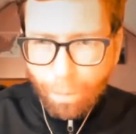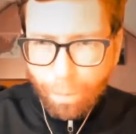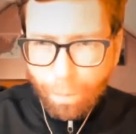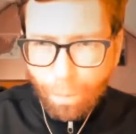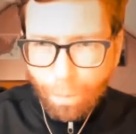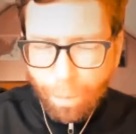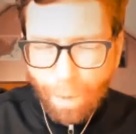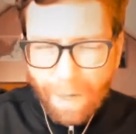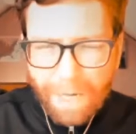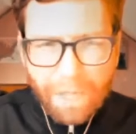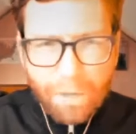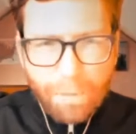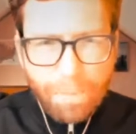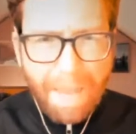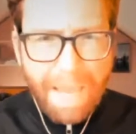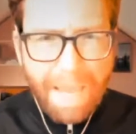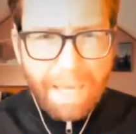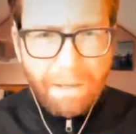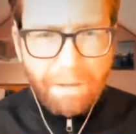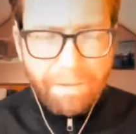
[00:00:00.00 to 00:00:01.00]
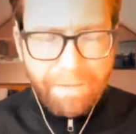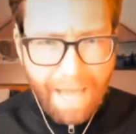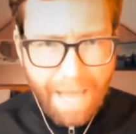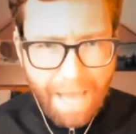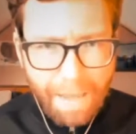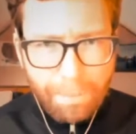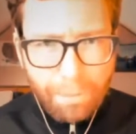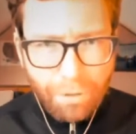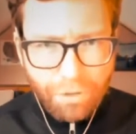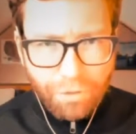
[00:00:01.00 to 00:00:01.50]
What do you make of
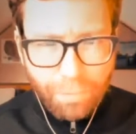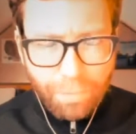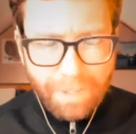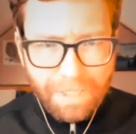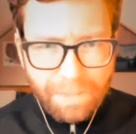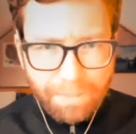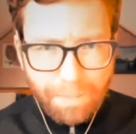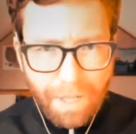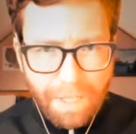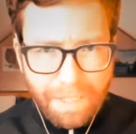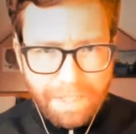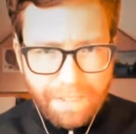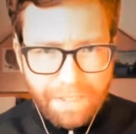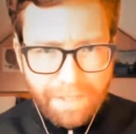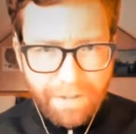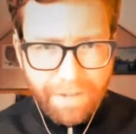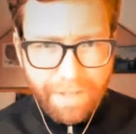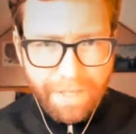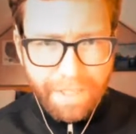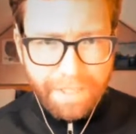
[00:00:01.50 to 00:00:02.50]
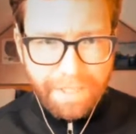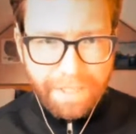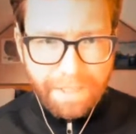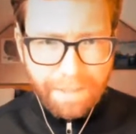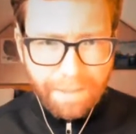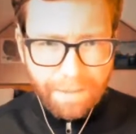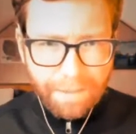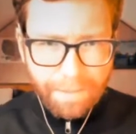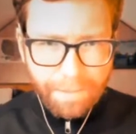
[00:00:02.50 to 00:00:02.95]
Apple's response to this?